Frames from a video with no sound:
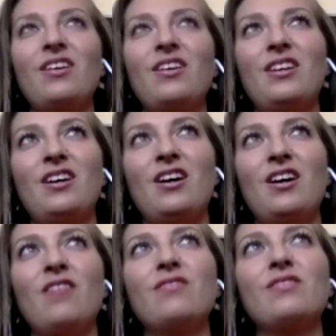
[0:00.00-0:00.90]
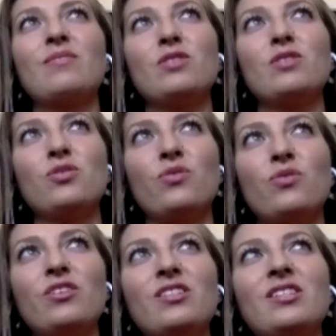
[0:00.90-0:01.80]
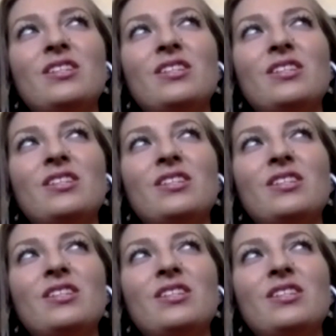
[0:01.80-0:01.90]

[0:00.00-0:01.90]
of some sort.